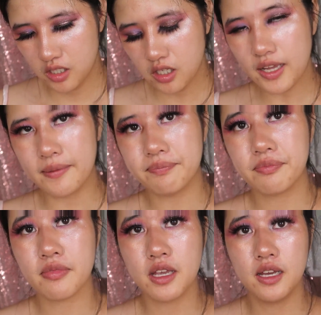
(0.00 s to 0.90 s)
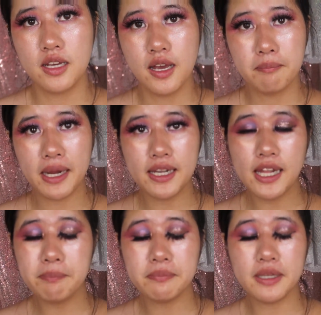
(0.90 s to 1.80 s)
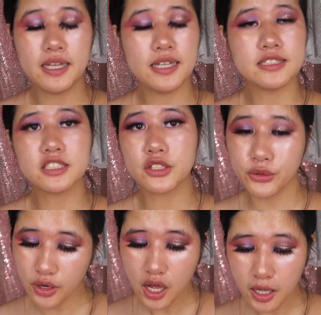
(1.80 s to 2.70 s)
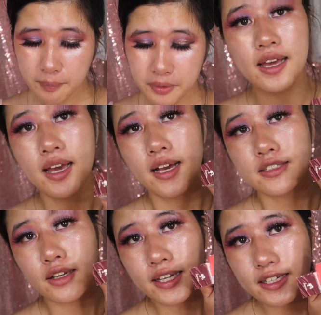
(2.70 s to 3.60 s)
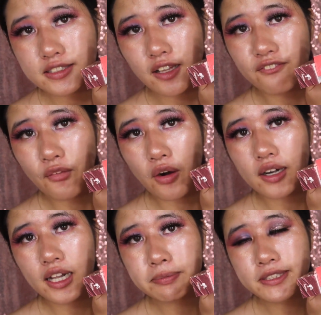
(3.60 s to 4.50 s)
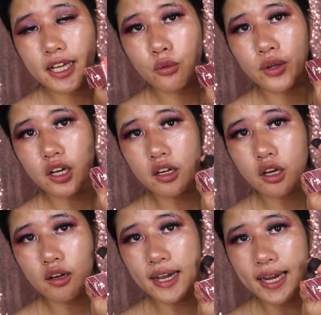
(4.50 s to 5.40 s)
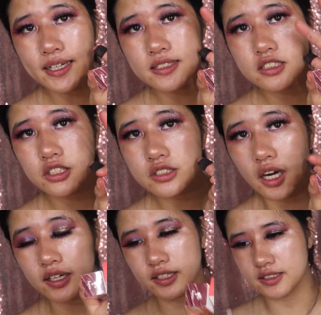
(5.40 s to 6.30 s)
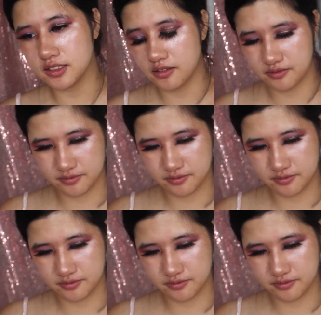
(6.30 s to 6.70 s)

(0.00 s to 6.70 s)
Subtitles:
Okay, my lip is scrubbed. So here's the 4 lipstick. We're gonna go lightest to darkest.